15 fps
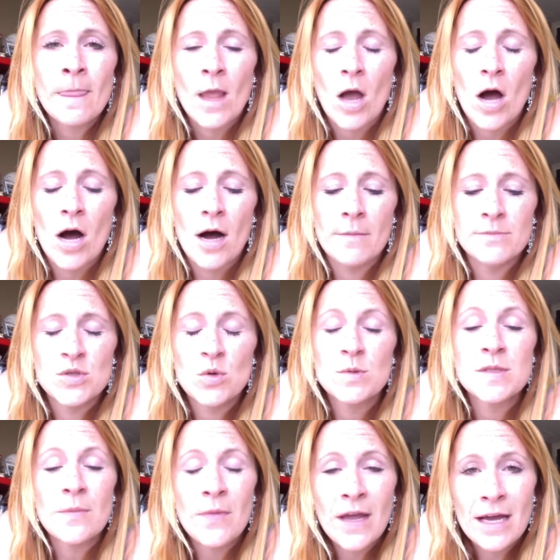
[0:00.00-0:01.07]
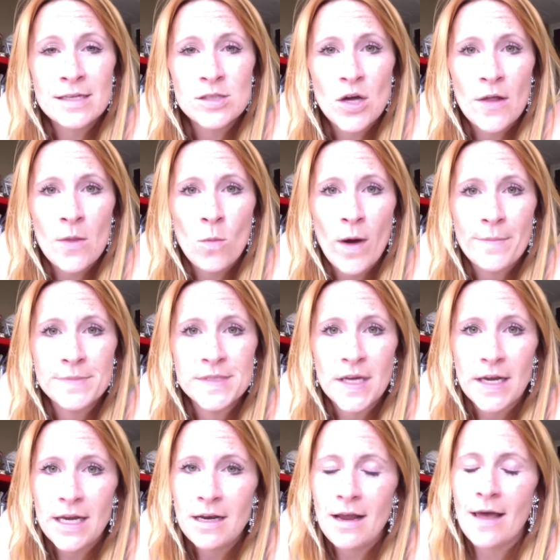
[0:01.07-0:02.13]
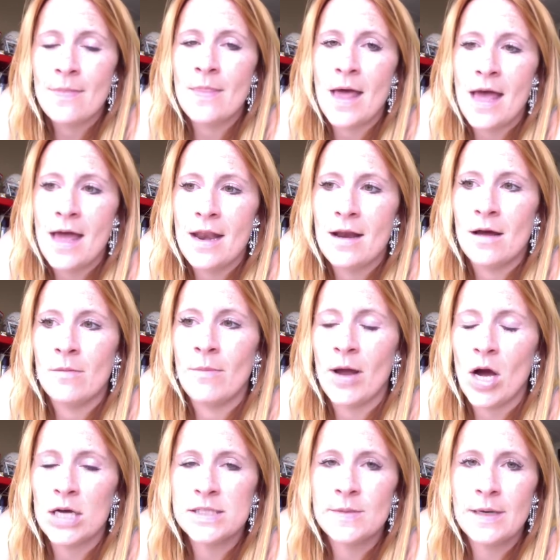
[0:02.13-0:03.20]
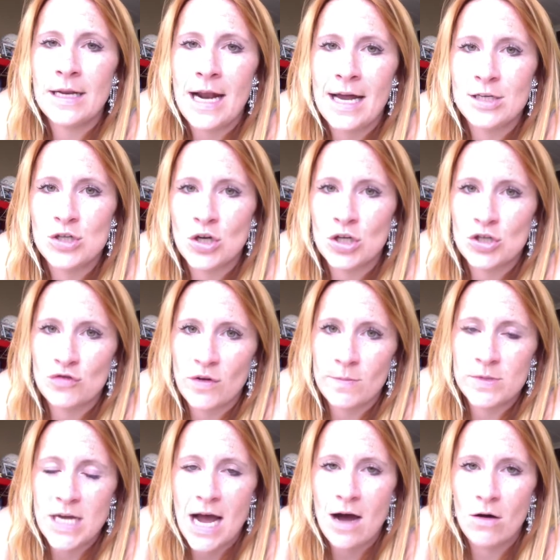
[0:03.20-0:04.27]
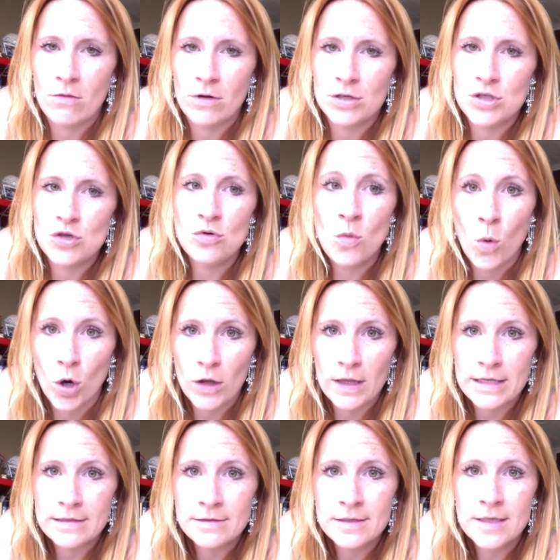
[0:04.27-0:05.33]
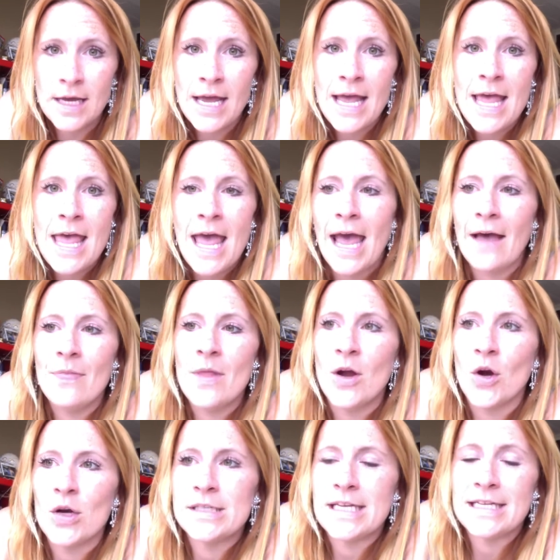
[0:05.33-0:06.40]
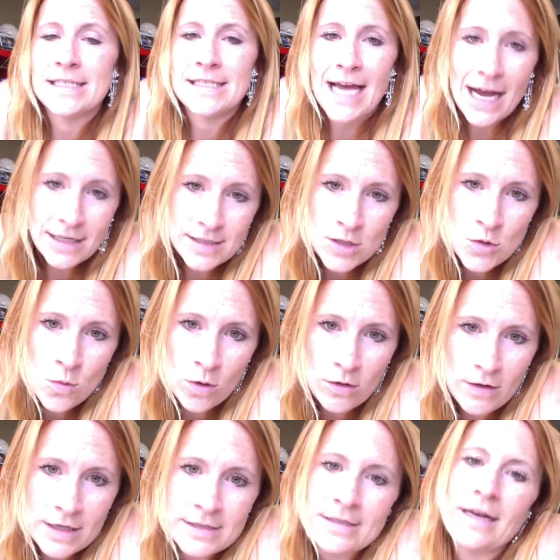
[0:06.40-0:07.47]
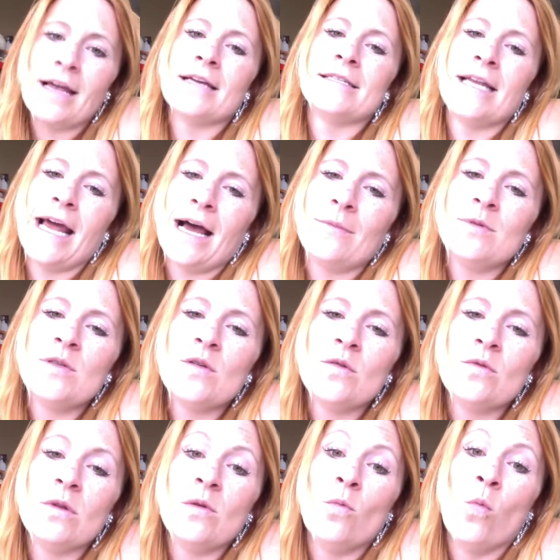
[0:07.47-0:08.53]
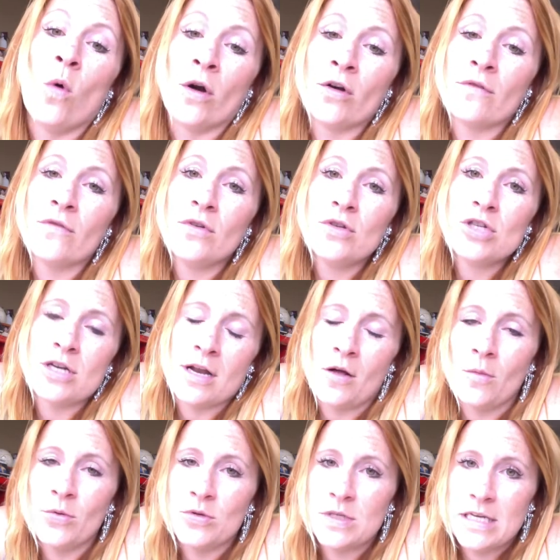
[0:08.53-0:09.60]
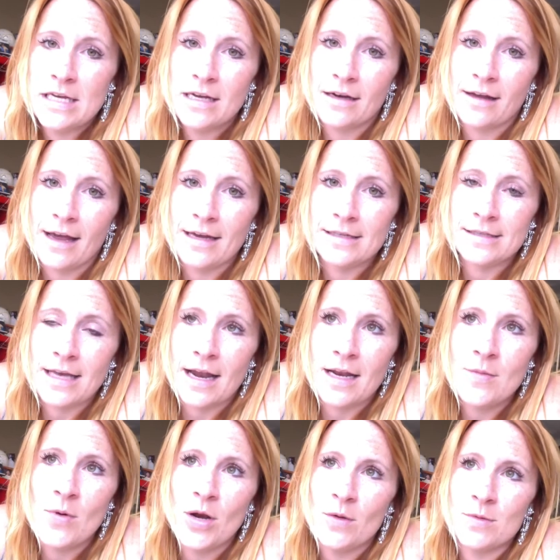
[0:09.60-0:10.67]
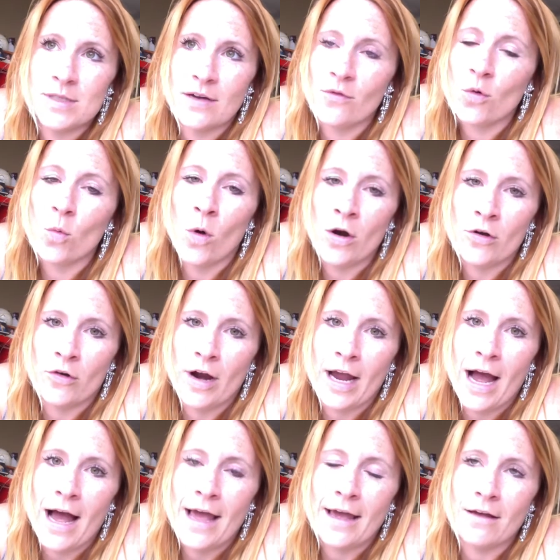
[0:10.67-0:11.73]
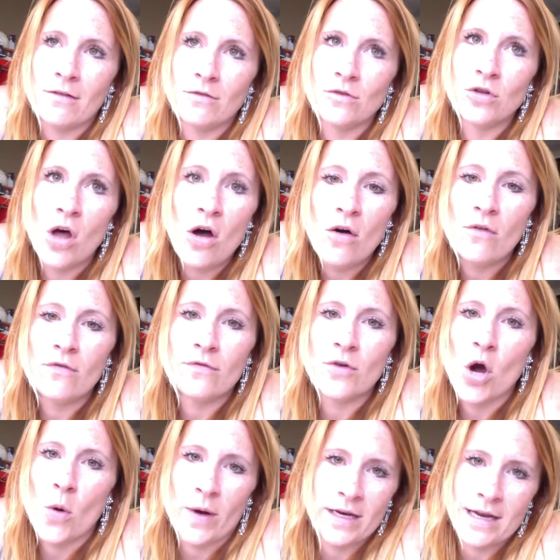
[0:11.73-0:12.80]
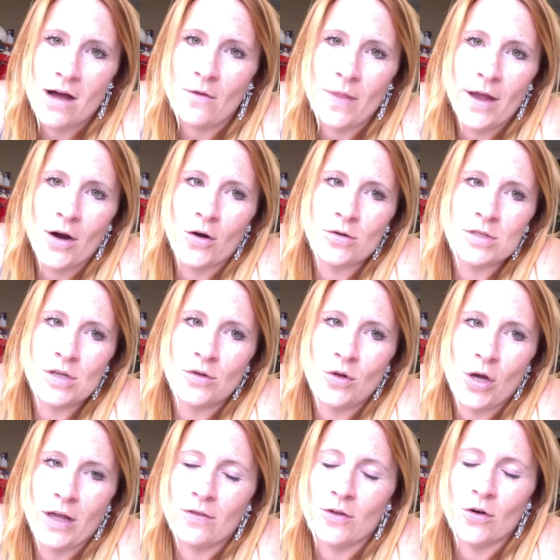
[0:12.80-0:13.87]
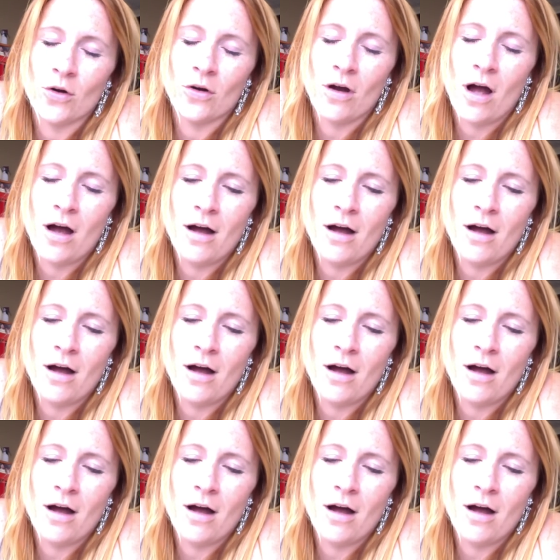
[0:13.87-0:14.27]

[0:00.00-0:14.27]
So it was something I saw on the website, and then my husband and I took a trip down to New Orleans, and there is a Saks in New Orleans that has an absolutely wonderful Chanel boutique. In case anybody was ever wondering, I love going down there to look at their